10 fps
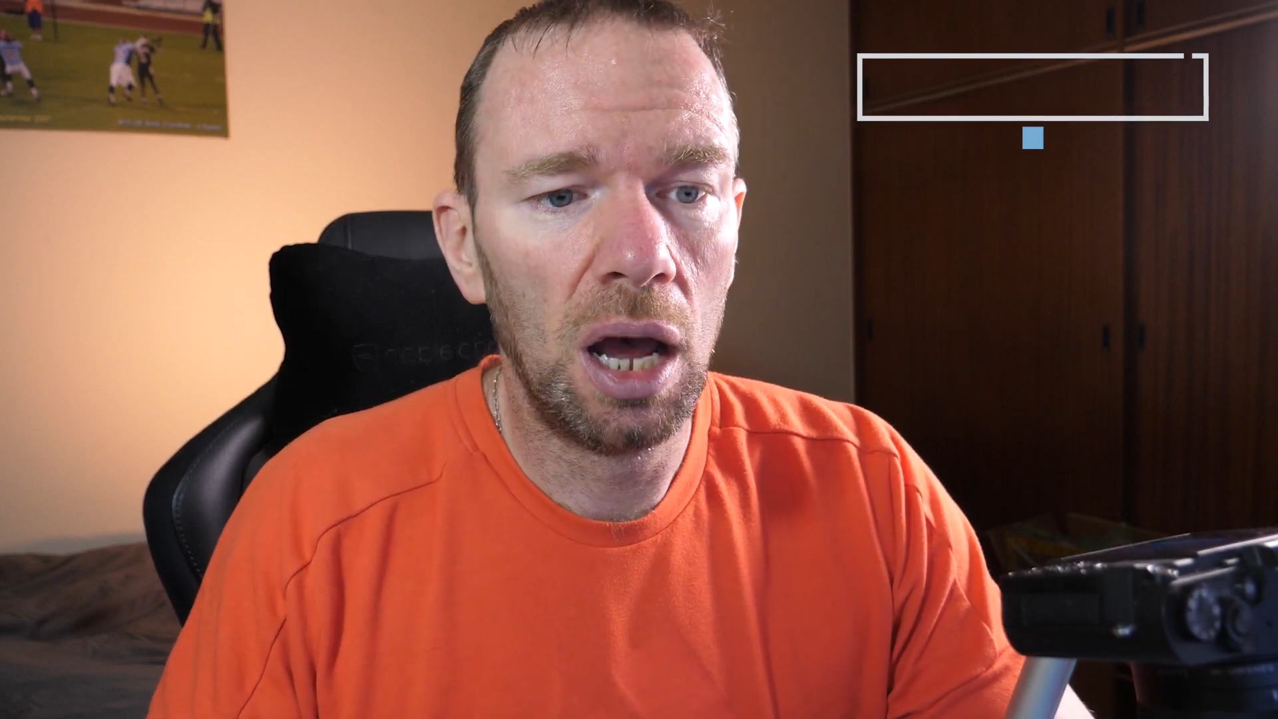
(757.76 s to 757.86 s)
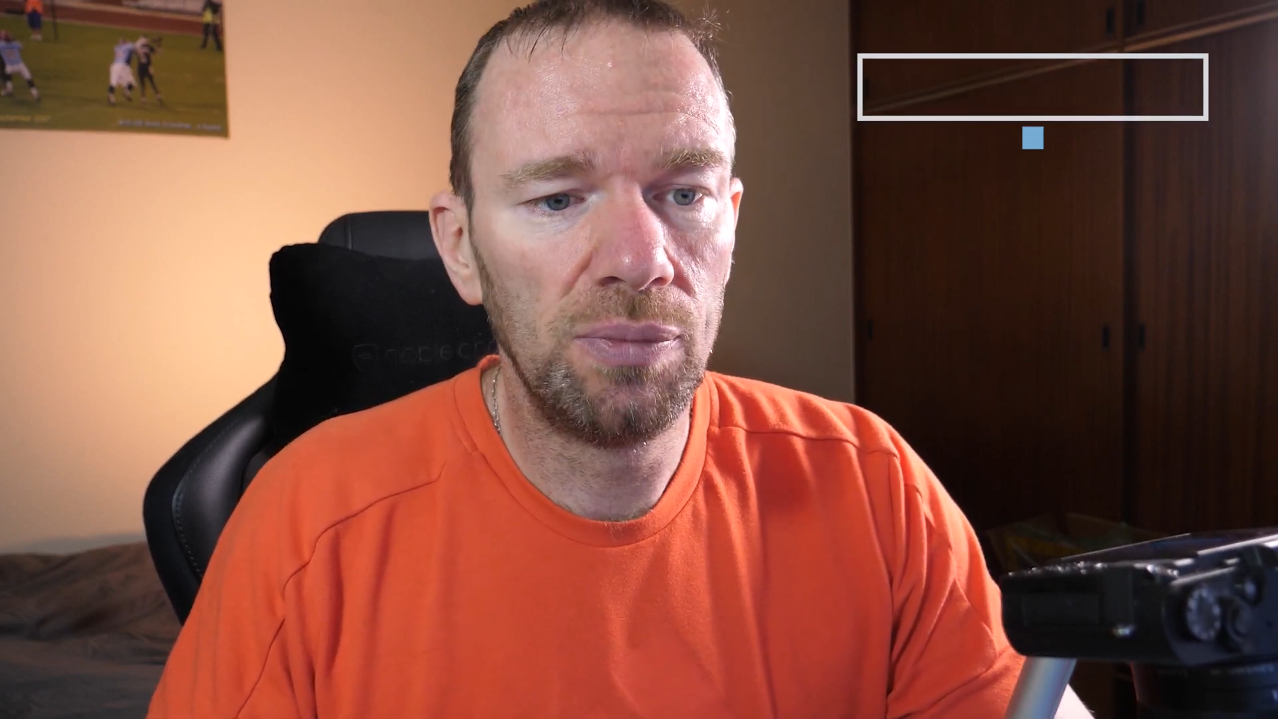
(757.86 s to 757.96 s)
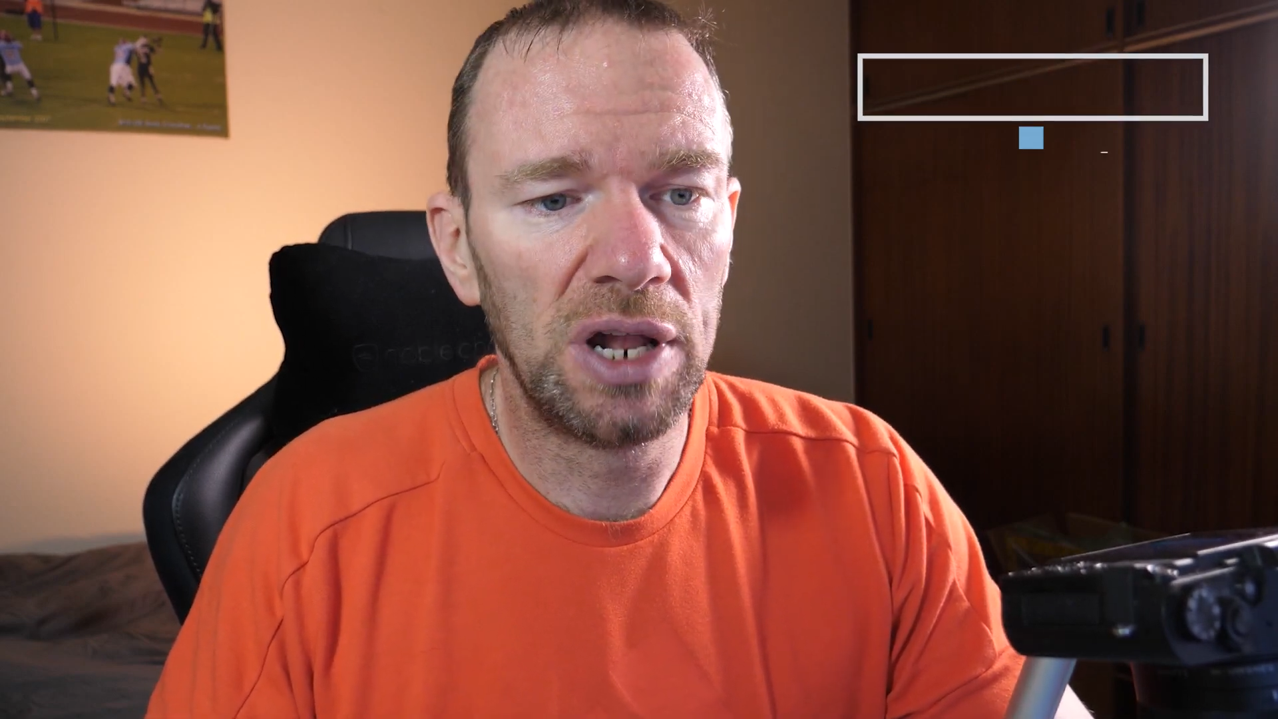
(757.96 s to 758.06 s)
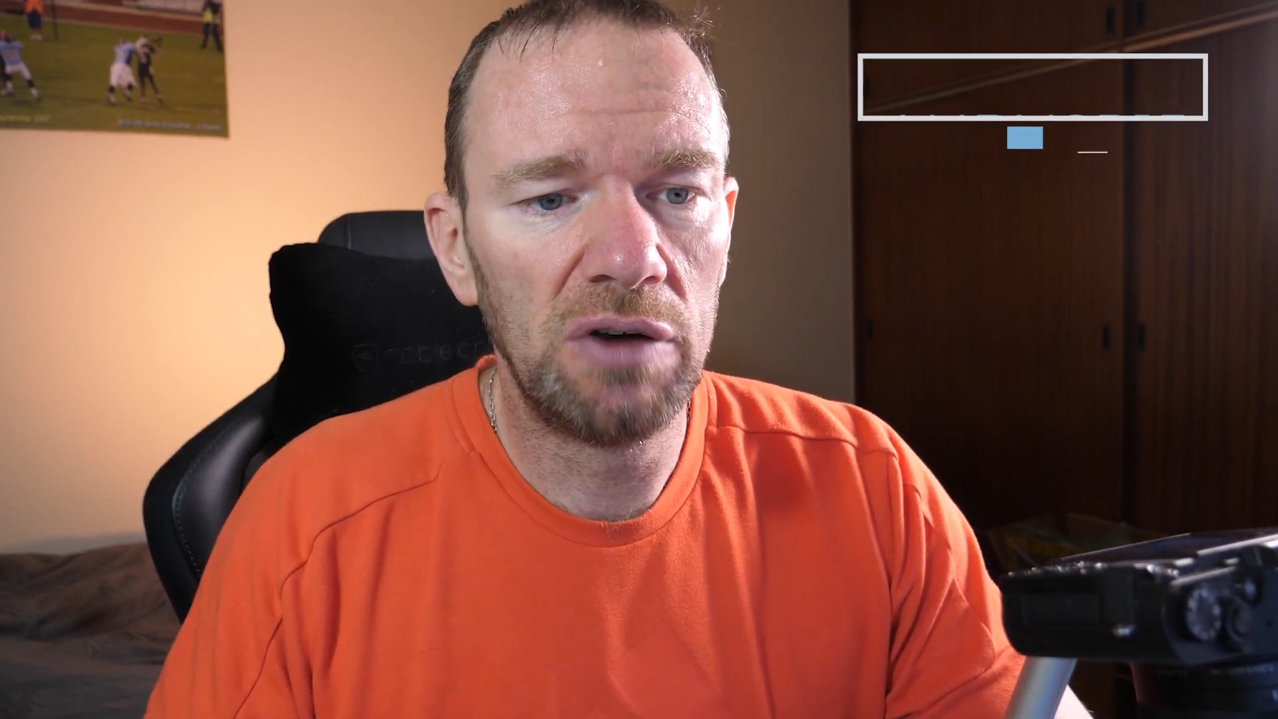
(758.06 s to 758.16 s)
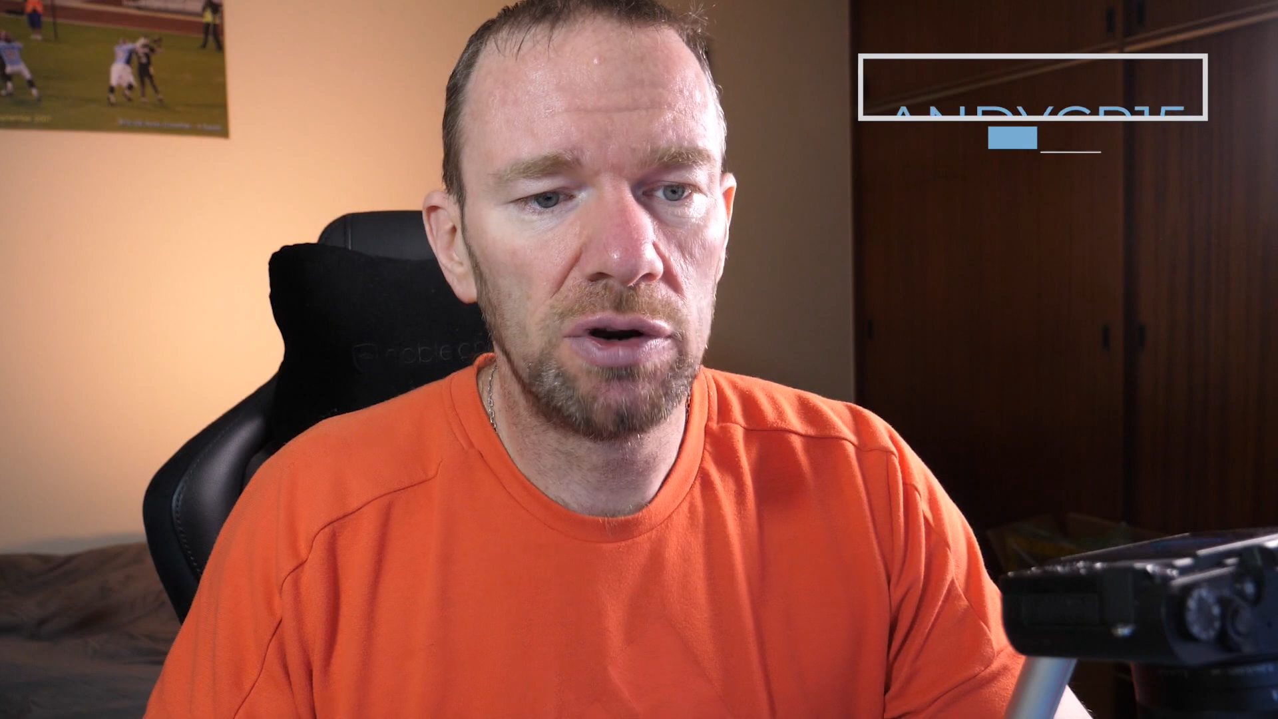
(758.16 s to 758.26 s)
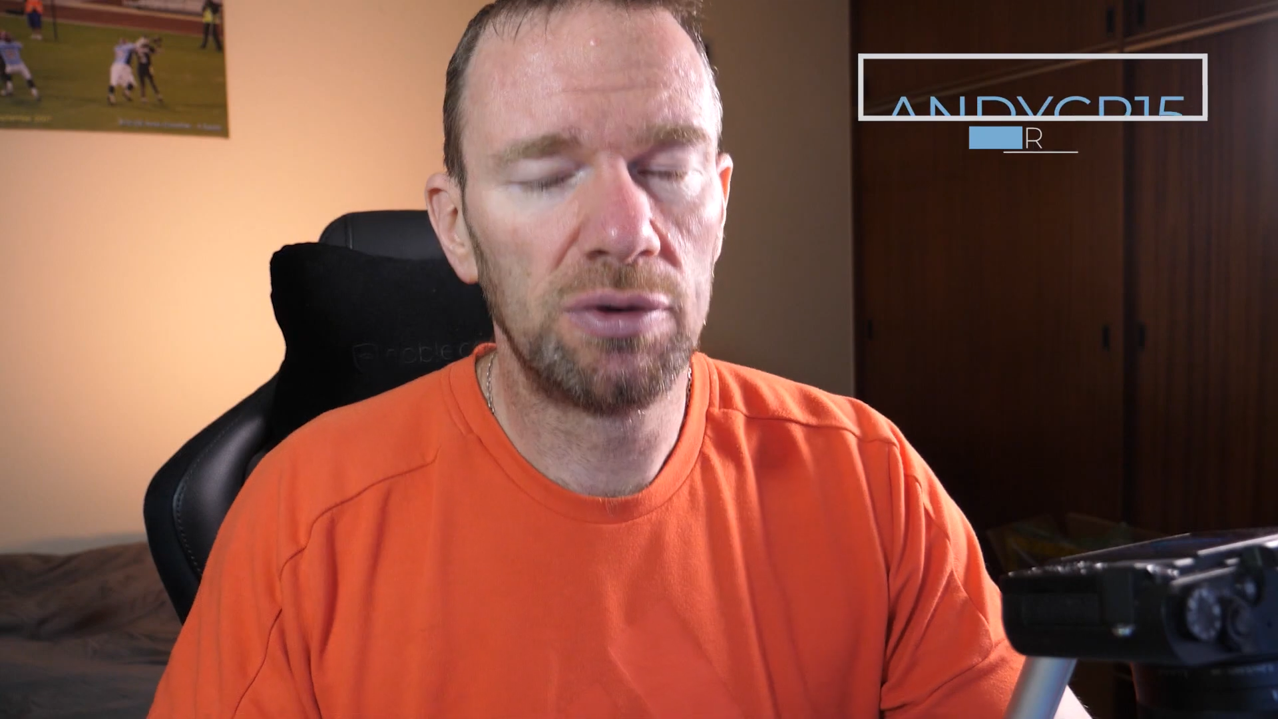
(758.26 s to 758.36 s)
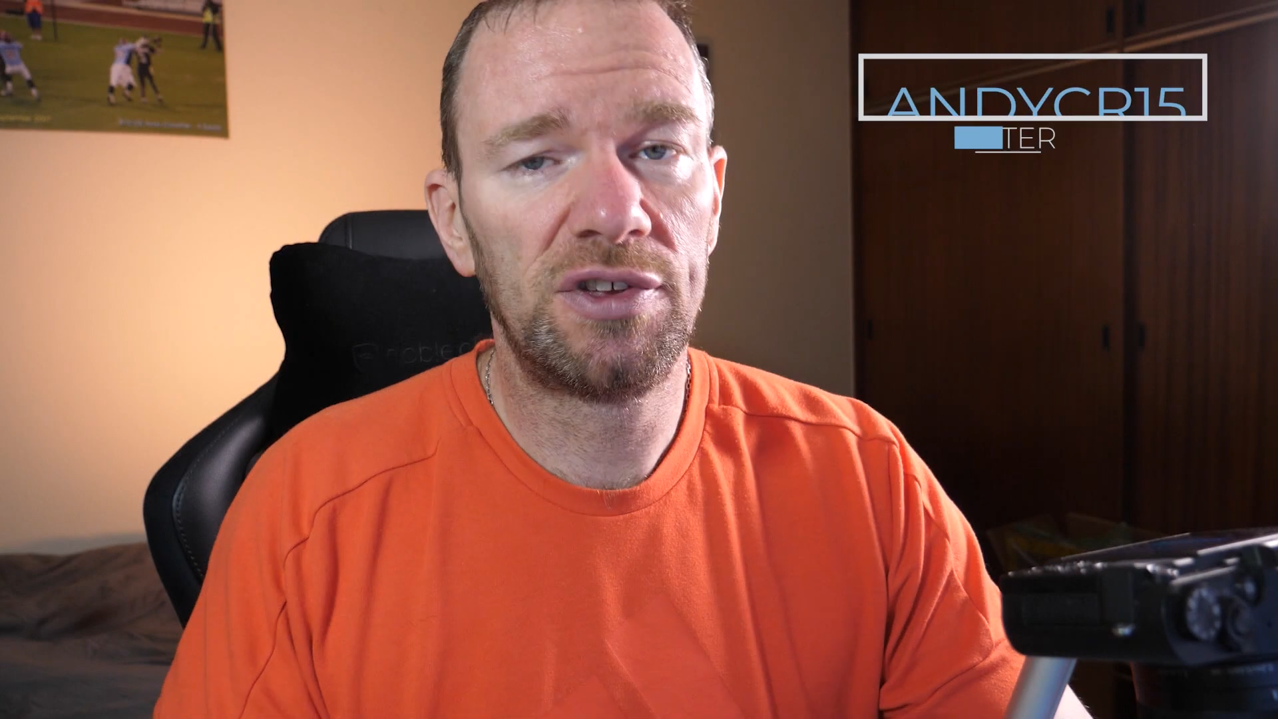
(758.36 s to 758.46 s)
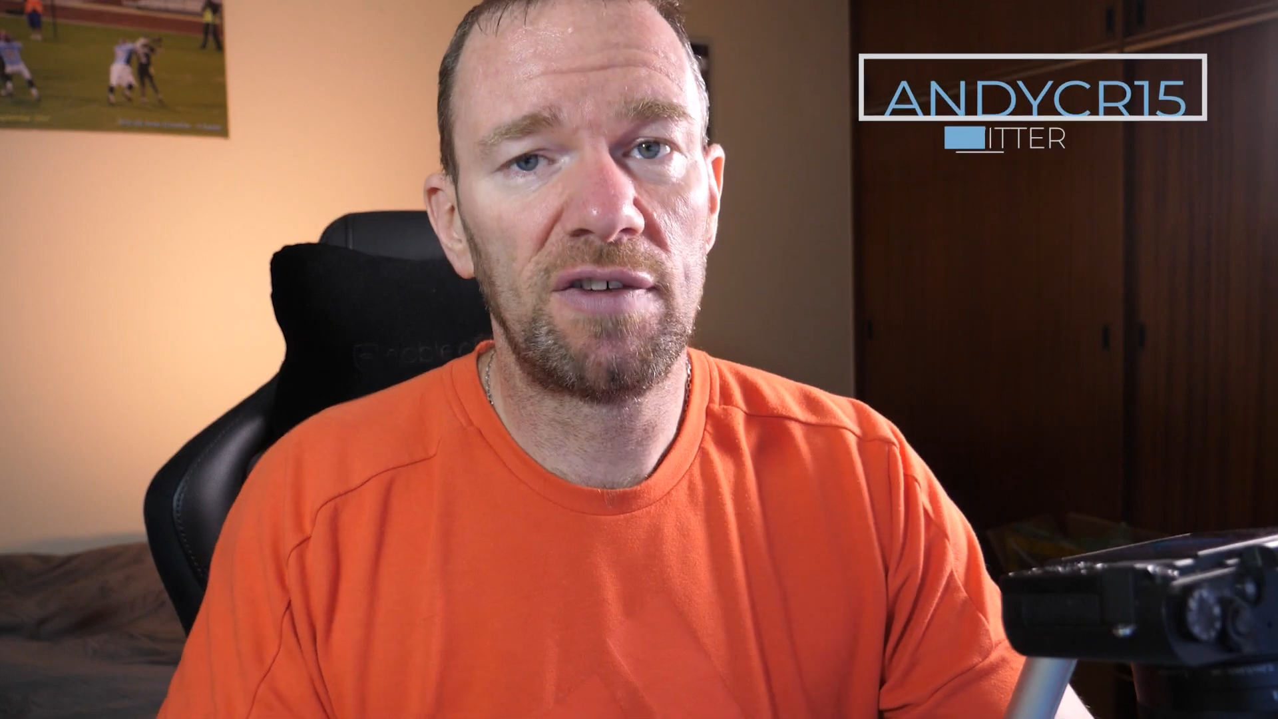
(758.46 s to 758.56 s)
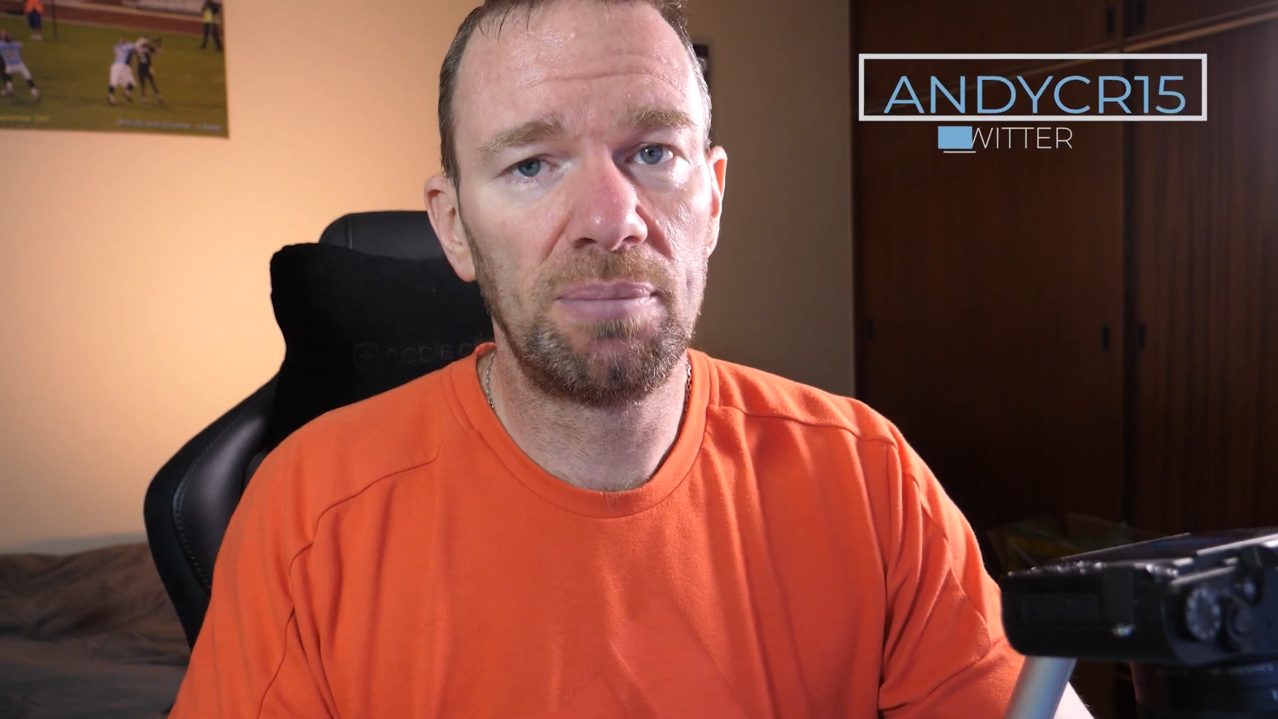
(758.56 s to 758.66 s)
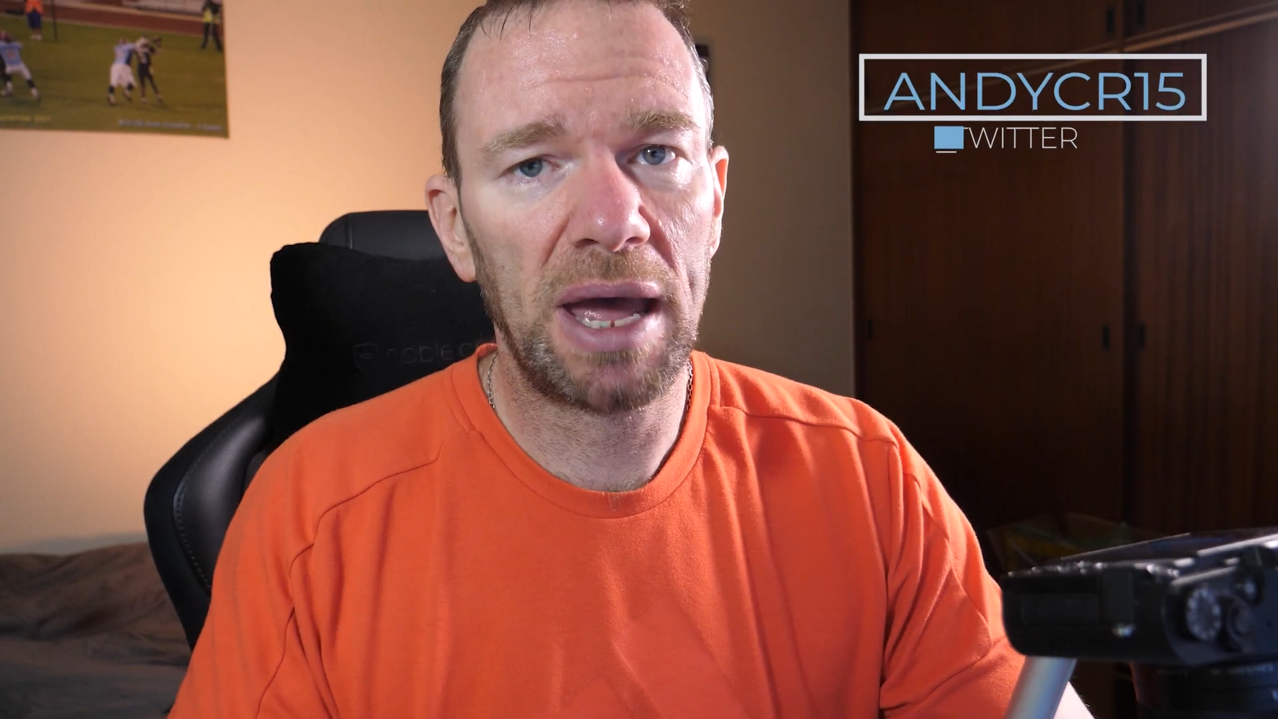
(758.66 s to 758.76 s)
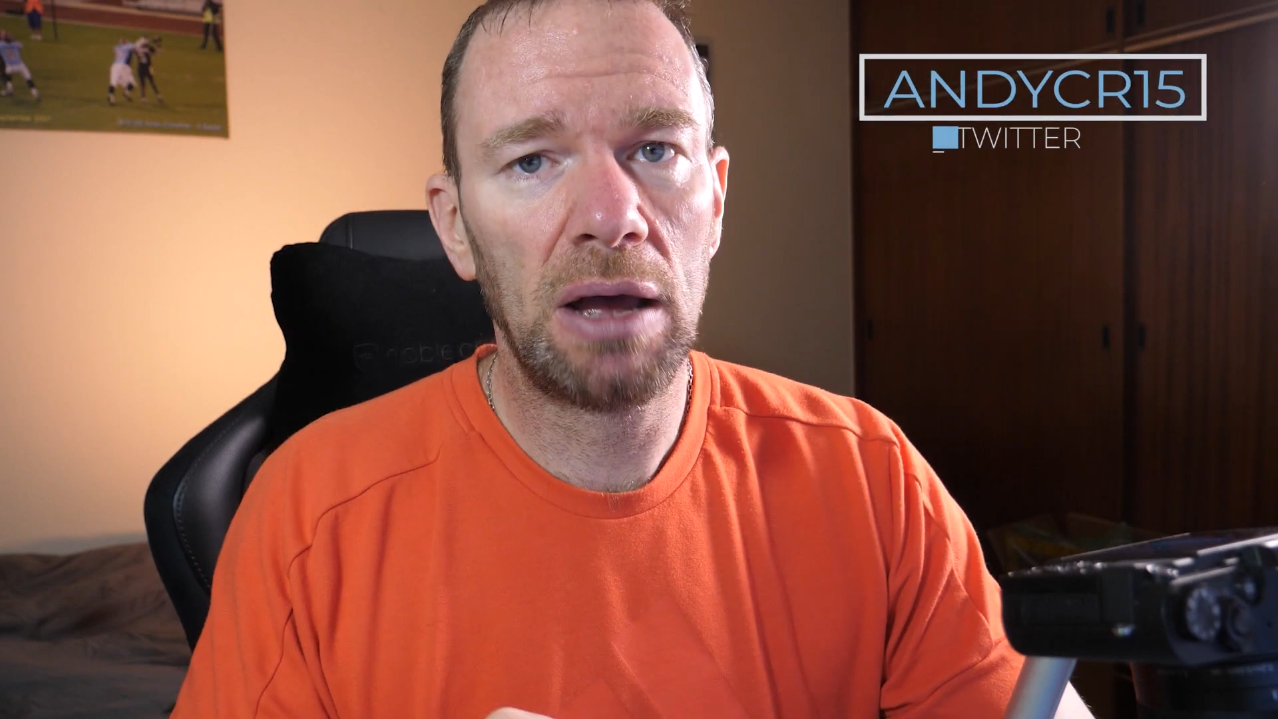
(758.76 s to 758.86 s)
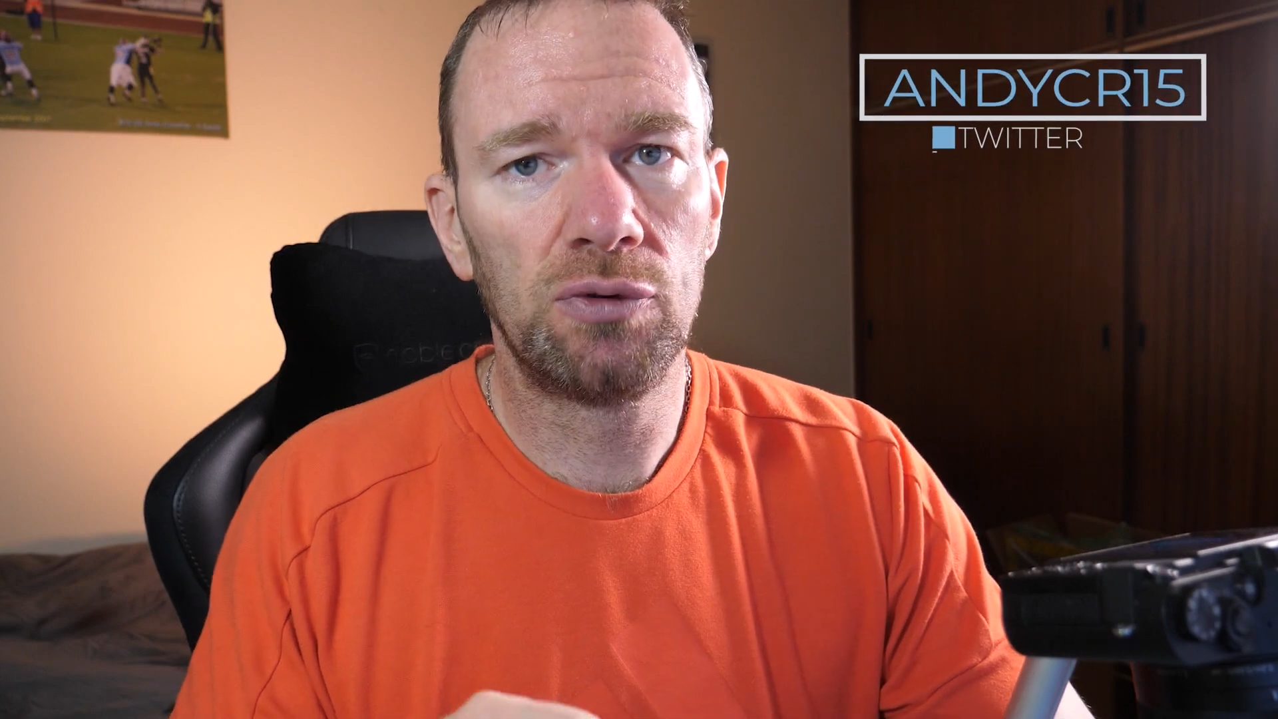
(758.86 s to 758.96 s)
Delivery was £7,